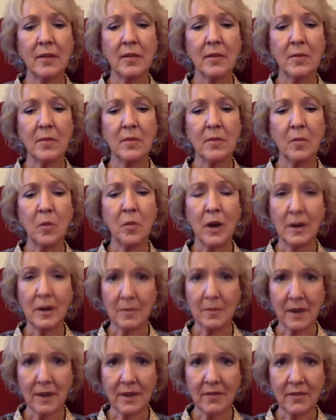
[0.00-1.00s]
one of
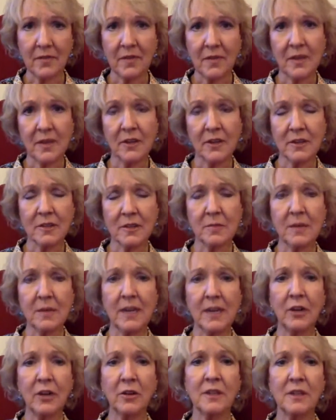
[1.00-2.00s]
my fears,
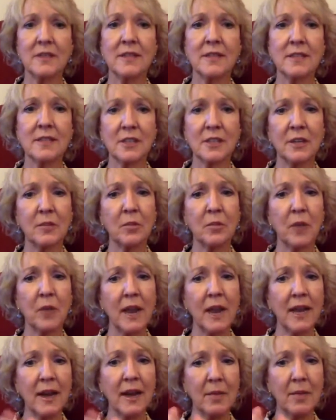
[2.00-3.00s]
Peter, is this could
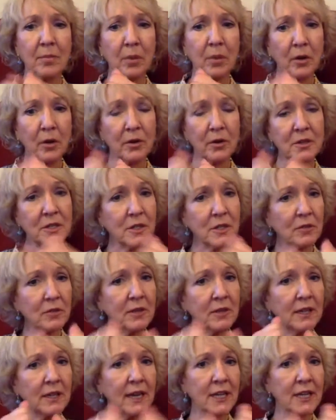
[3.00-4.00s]
break up personal
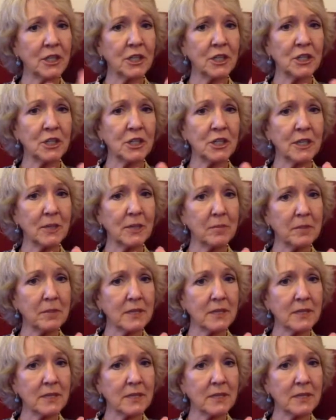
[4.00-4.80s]
relationships.